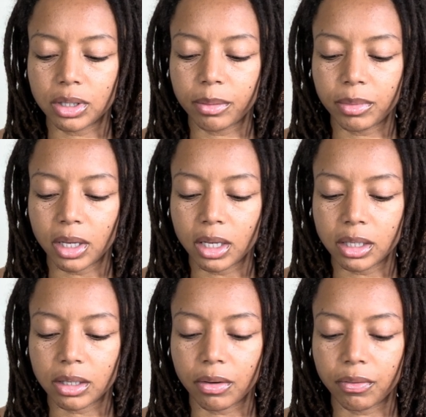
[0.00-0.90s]
something,
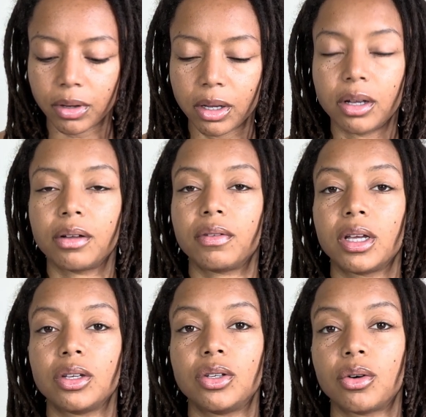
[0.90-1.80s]
self-love,
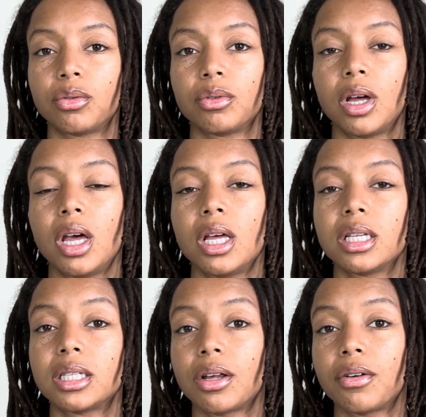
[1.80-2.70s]
and don't
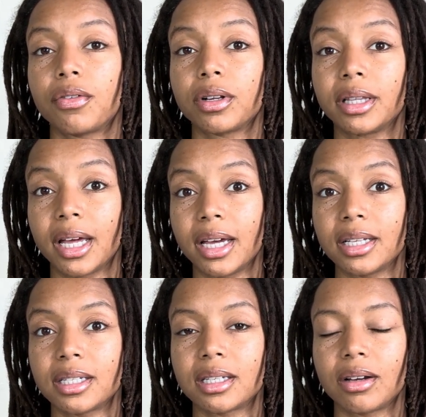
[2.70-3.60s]
settle for
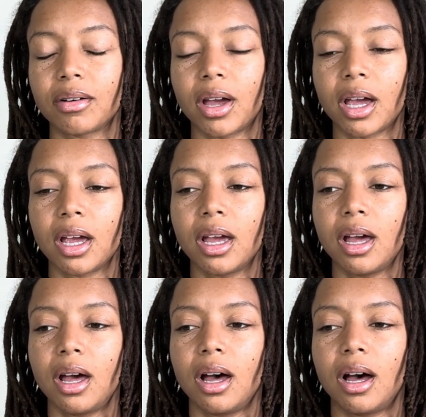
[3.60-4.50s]
less. Okay.
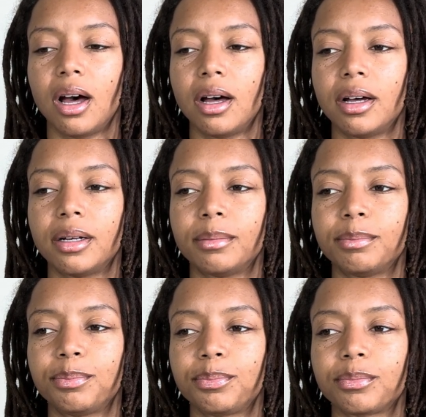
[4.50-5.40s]

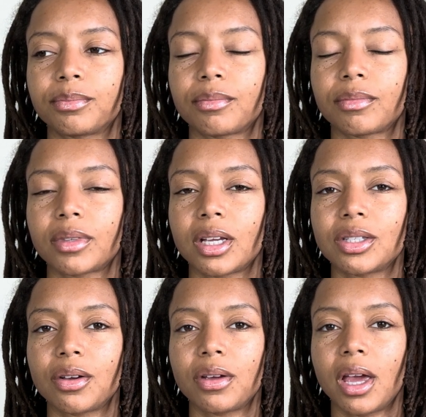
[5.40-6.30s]

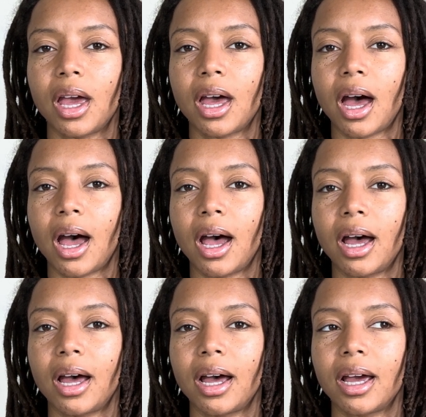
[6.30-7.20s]
So yeah,
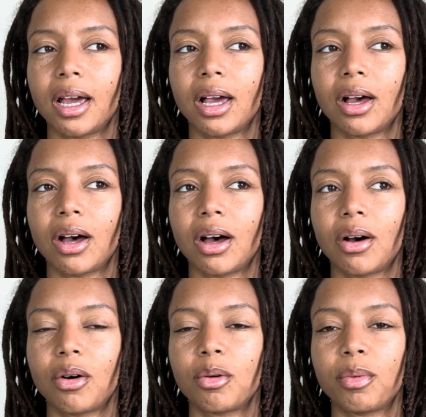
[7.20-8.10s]
I
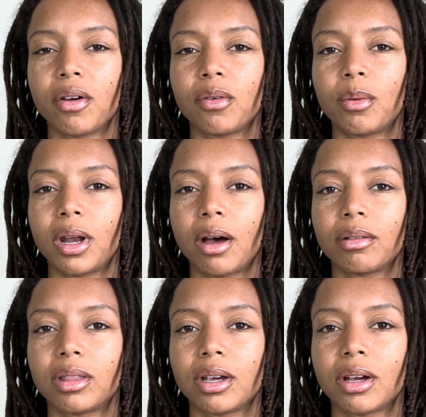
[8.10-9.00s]
hope everyone
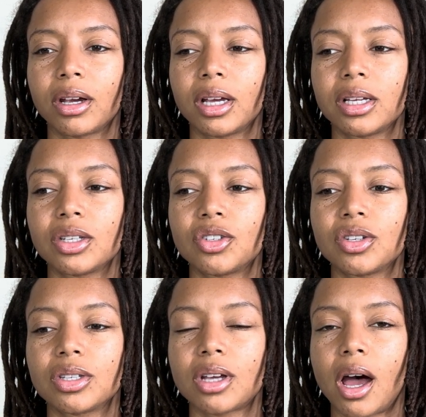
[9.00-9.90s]
out there is
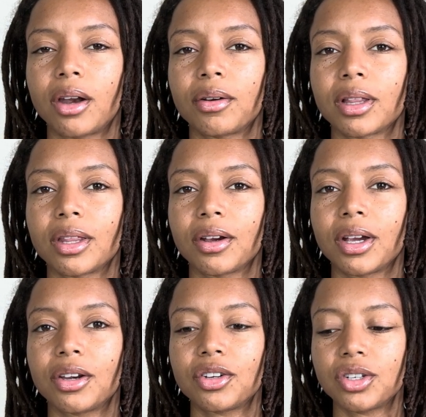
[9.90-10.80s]
just honoring their
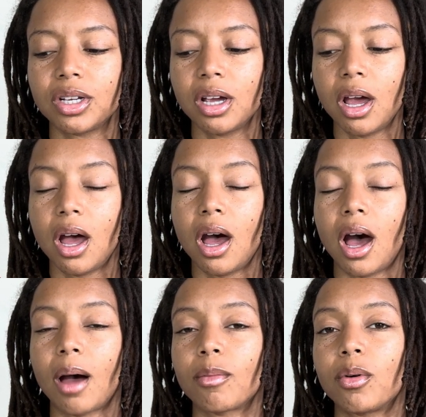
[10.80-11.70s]
energy.
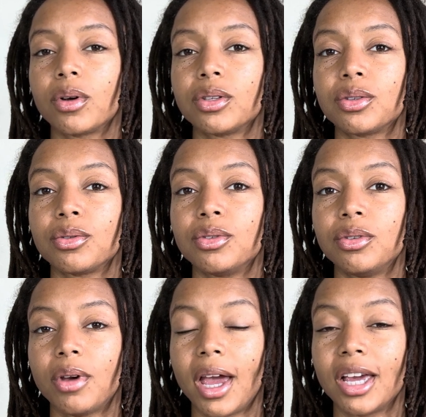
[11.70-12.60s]
I'm going to
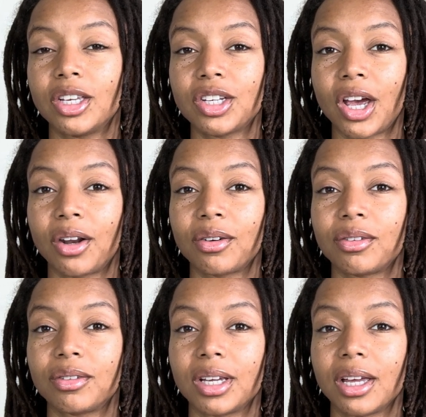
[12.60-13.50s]
do a
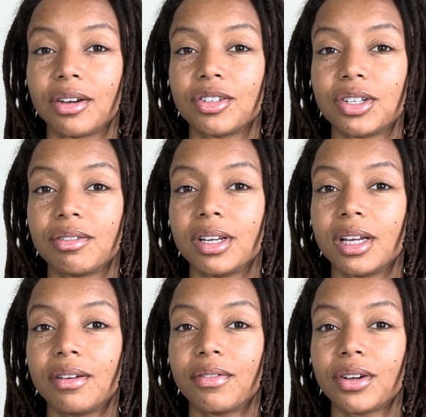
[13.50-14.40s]
channeled energy
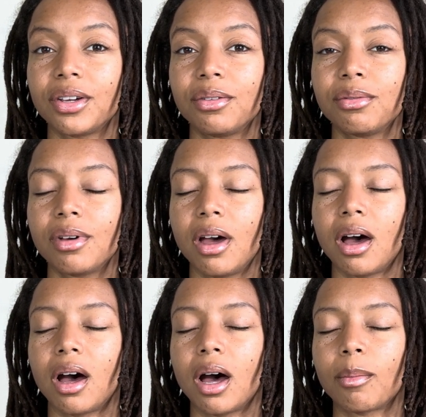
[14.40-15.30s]
reading for you.
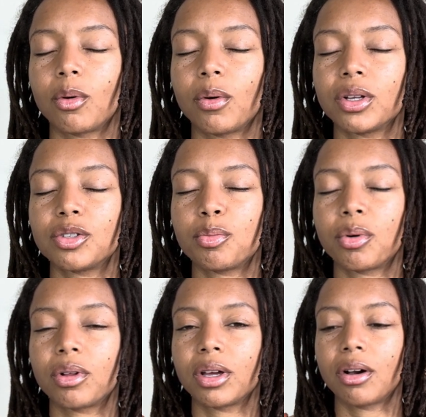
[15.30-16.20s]
I'm going to
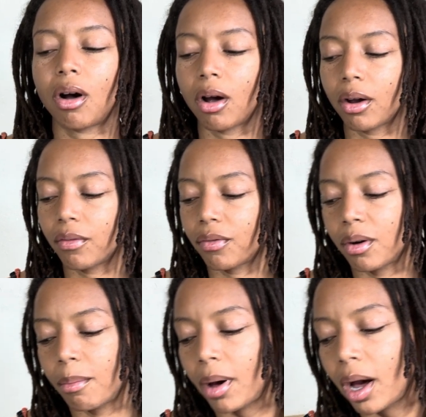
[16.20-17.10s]
pull a card
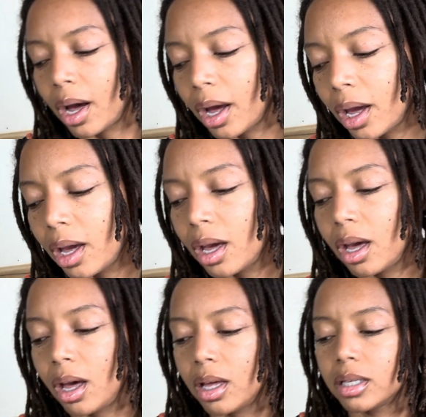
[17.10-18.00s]
from my
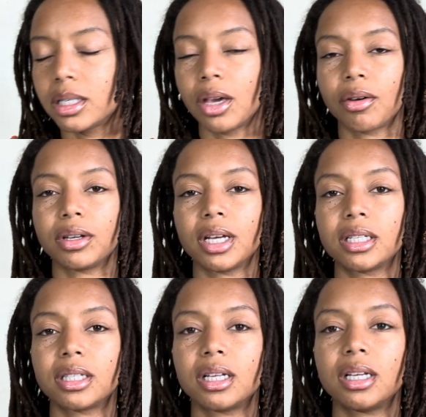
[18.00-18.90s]
Sacred
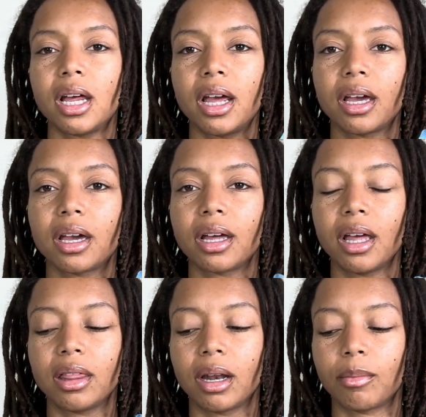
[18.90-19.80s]
Destiny deck,
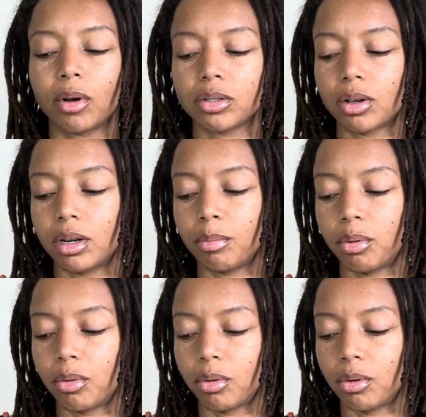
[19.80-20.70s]
and then I'm also going to
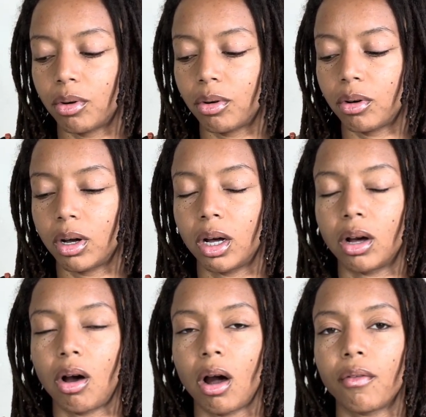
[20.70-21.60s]
pull a
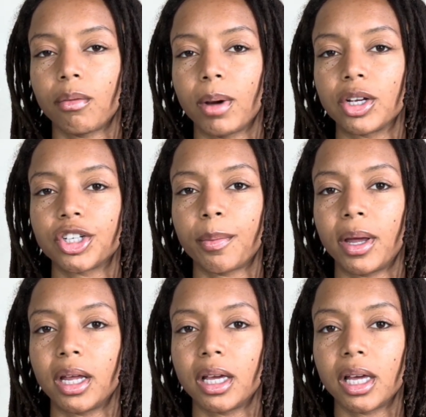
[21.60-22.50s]
card from my
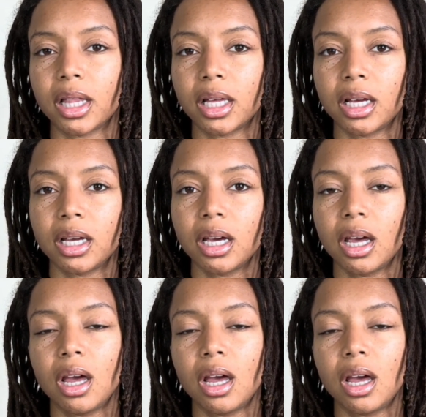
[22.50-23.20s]
Shamanic Healing